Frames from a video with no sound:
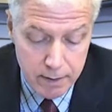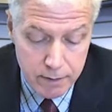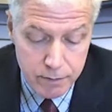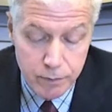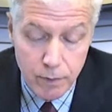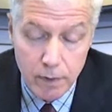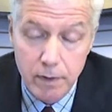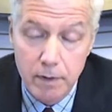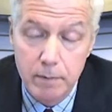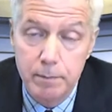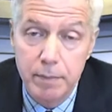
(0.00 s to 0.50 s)

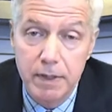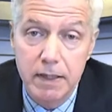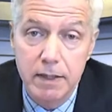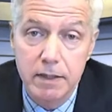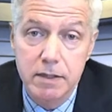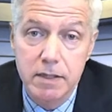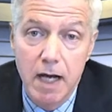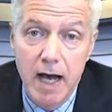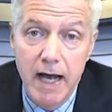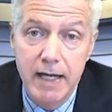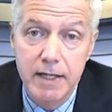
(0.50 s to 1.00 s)
It's one of the
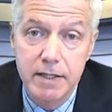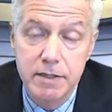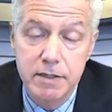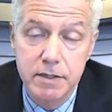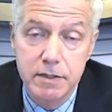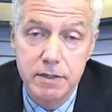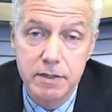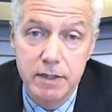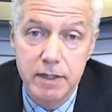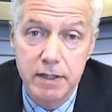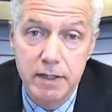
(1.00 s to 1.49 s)
biggest
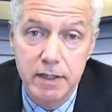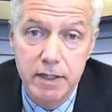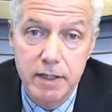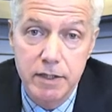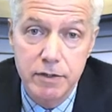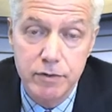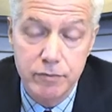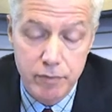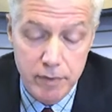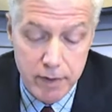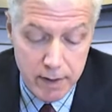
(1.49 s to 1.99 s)
heists in
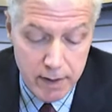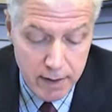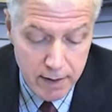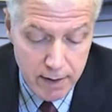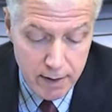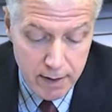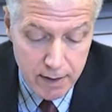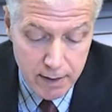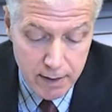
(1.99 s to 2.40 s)
history.